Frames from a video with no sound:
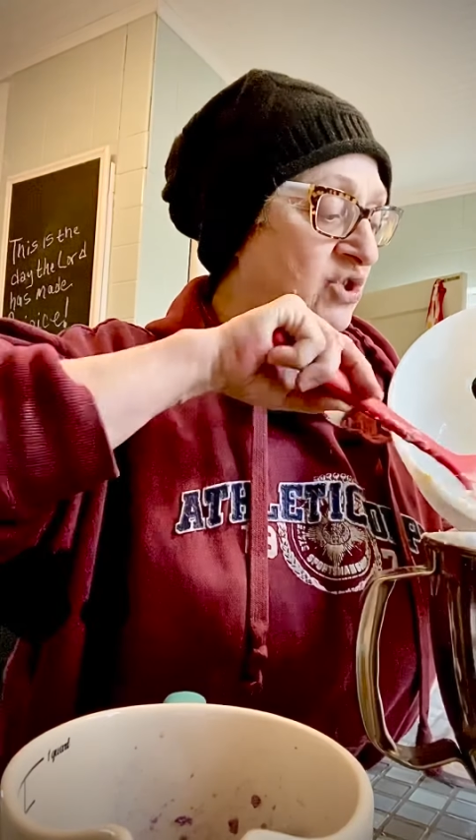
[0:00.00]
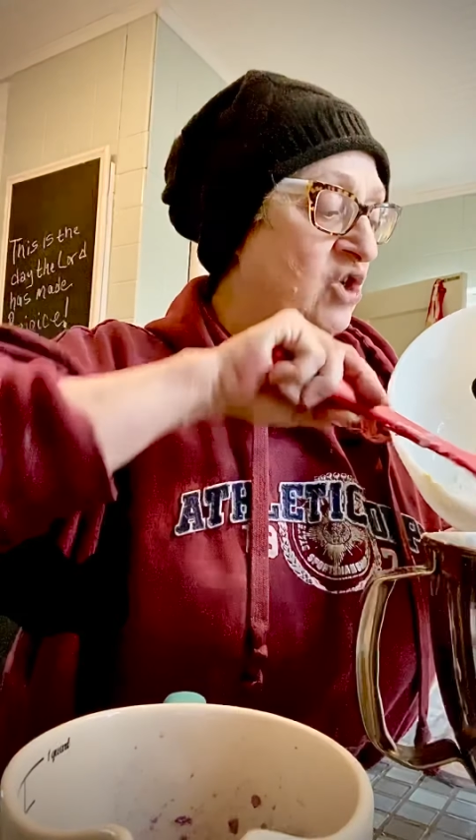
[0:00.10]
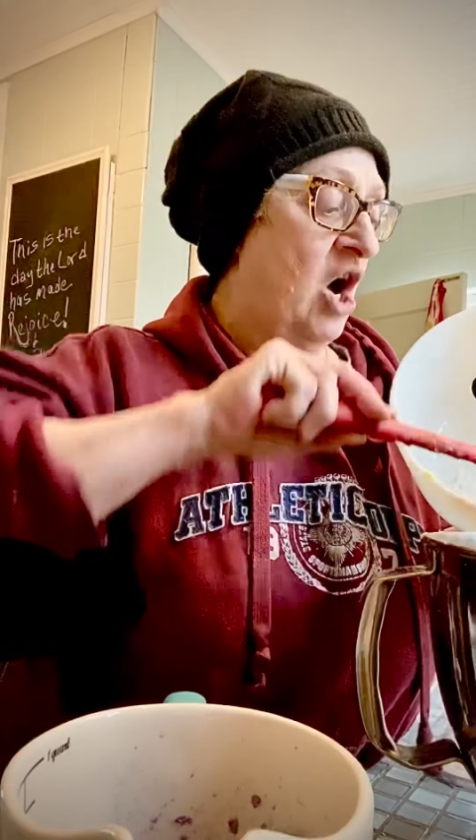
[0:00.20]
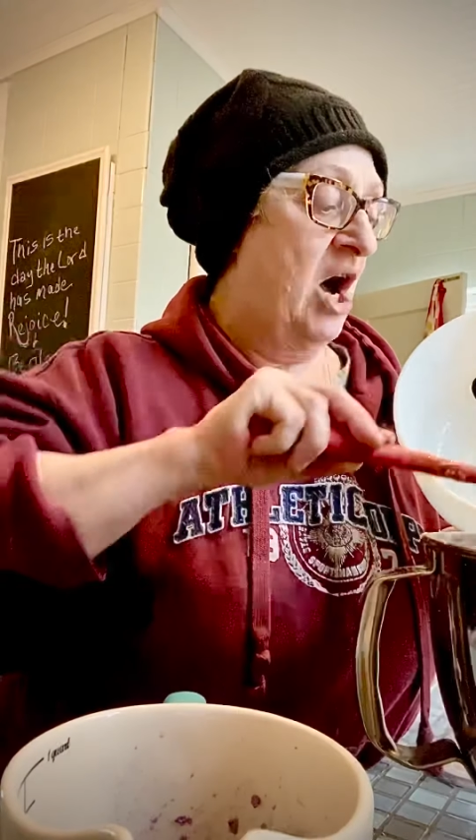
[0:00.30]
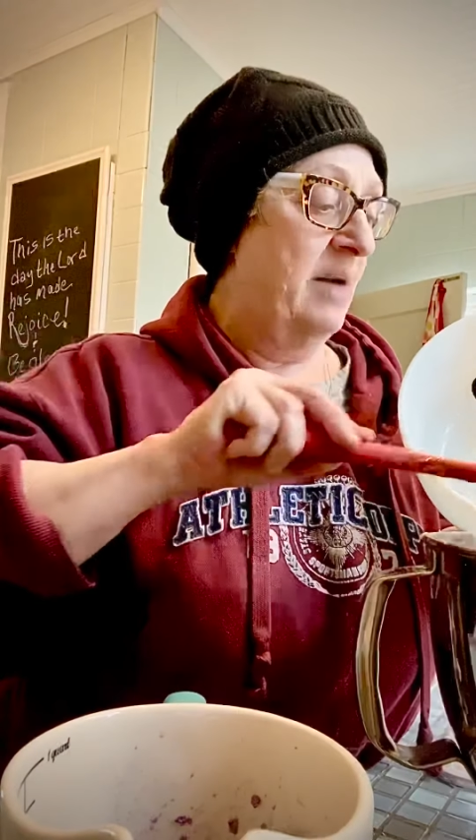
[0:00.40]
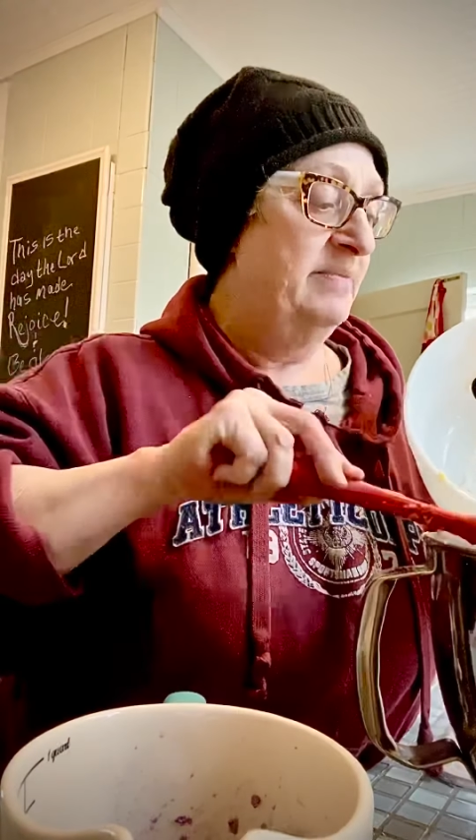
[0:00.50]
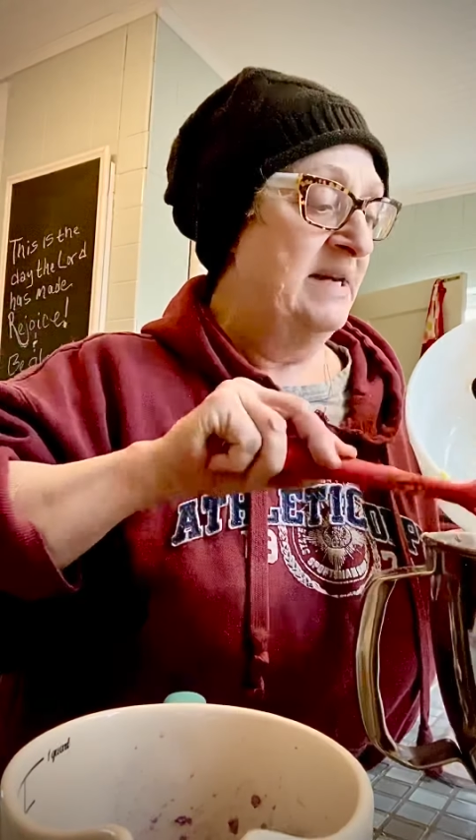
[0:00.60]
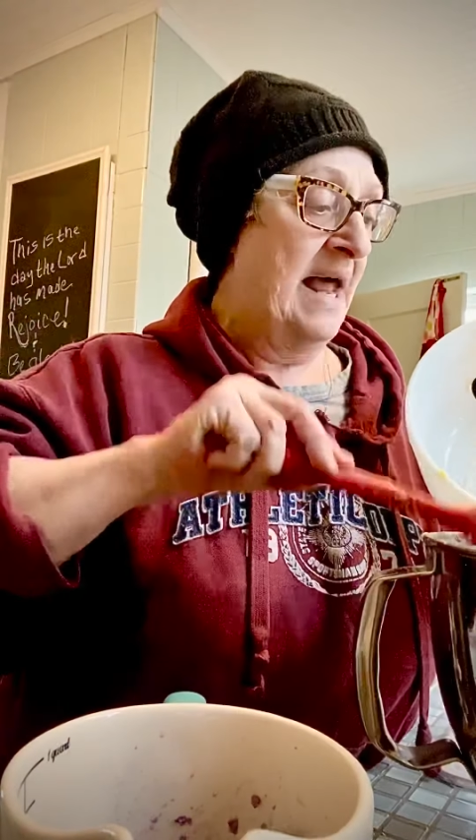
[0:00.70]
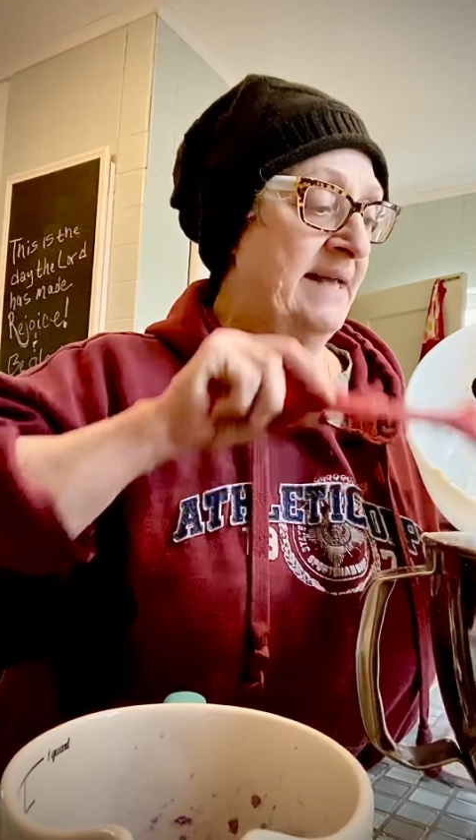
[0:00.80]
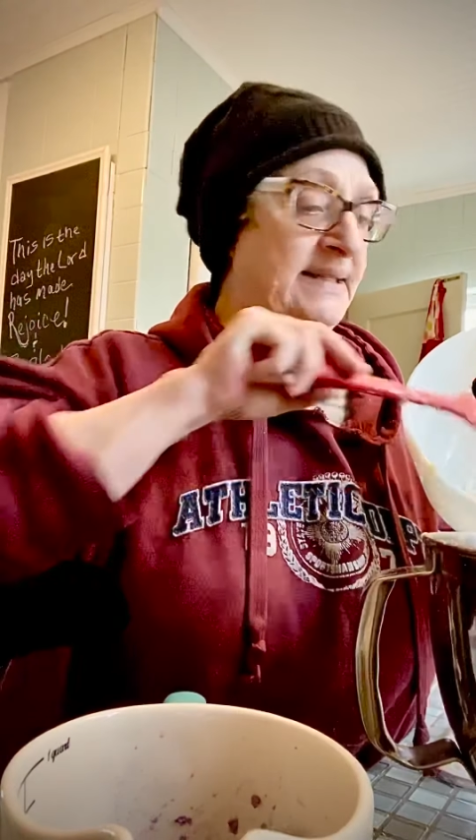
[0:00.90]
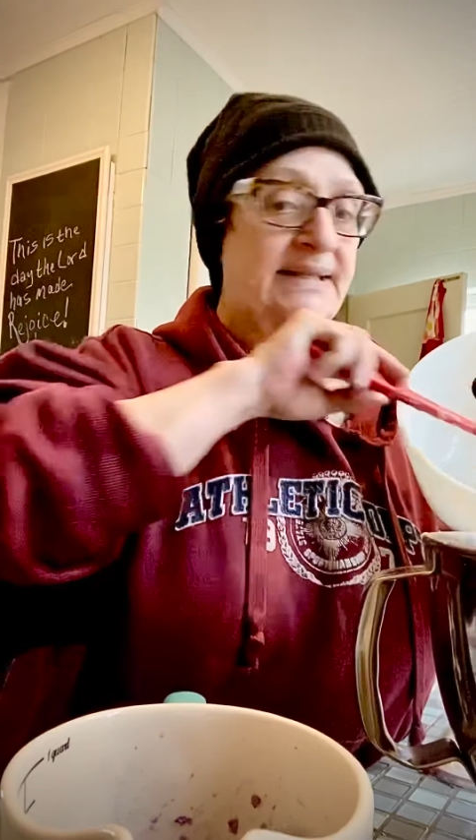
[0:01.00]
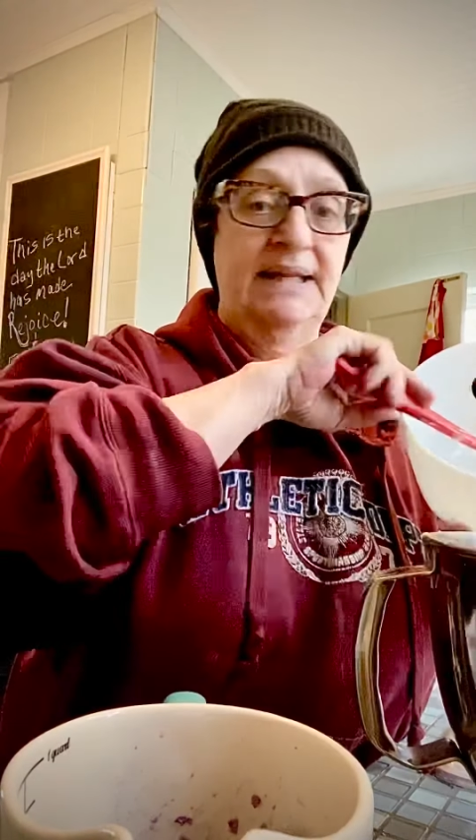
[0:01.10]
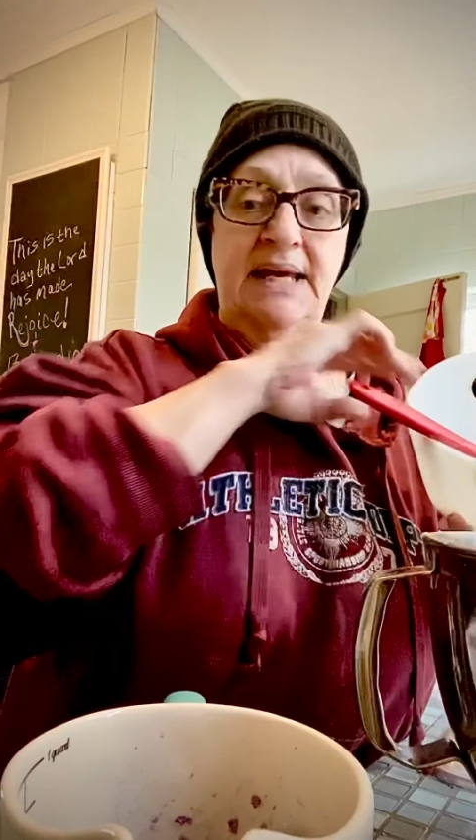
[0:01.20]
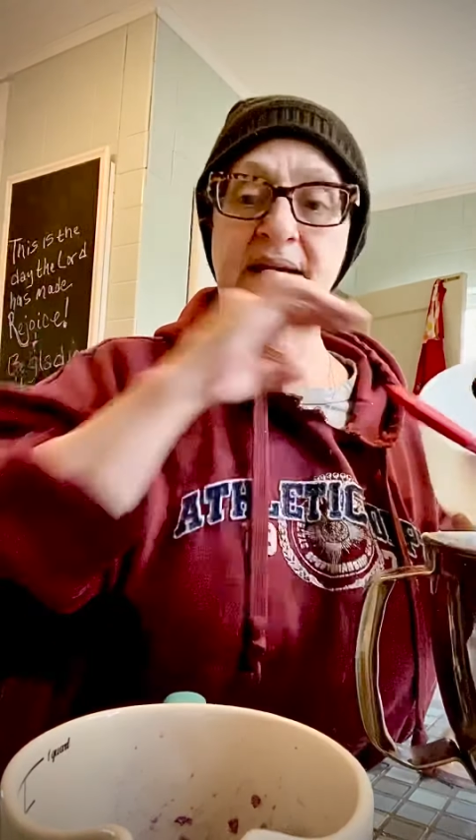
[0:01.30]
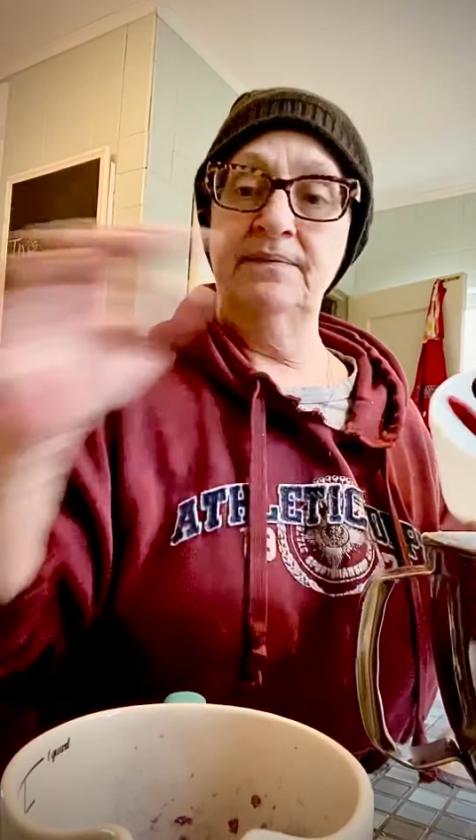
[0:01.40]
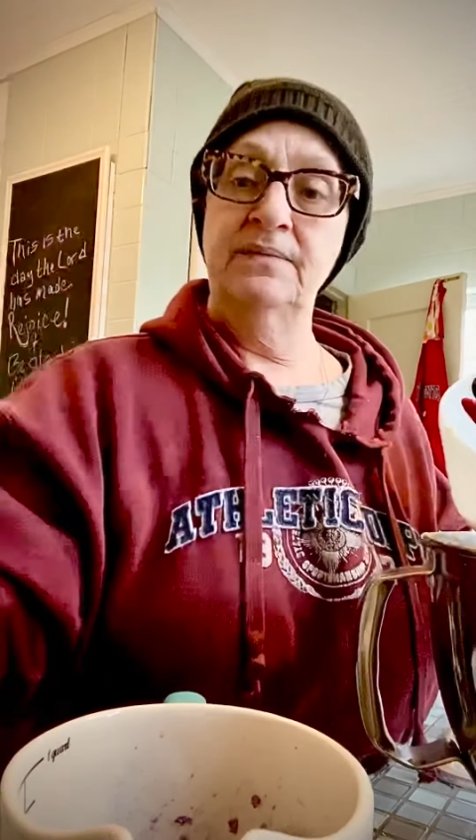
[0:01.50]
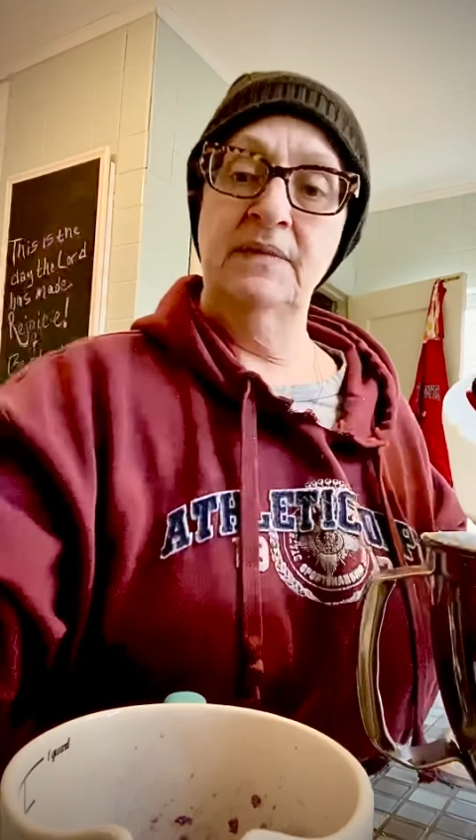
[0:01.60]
job nicely.